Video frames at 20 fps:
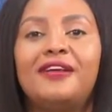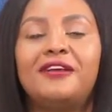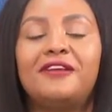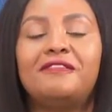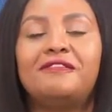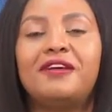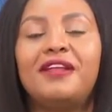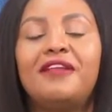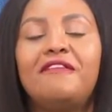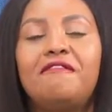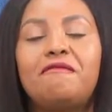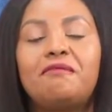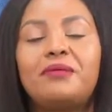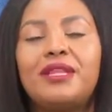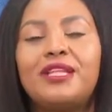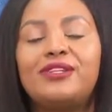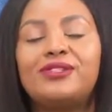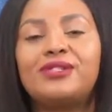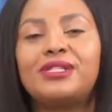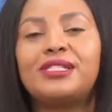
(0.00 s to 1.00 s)
Even if
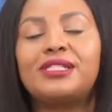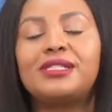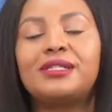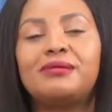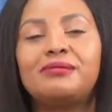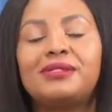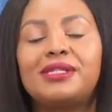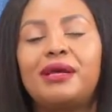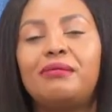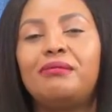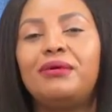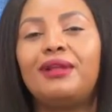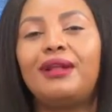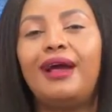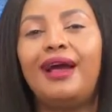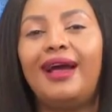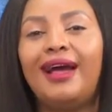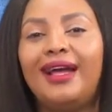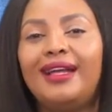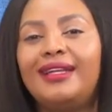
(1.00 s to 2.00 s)
ministry seems a bit
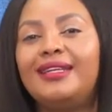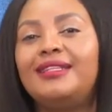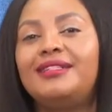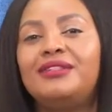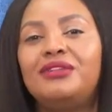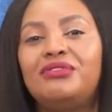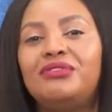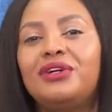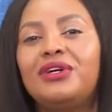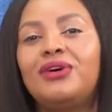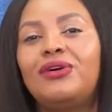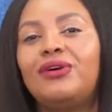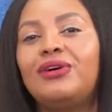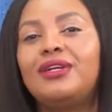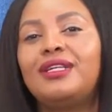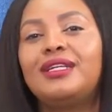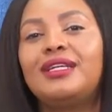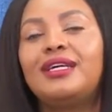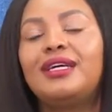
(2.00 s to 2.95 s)
hard and difficult,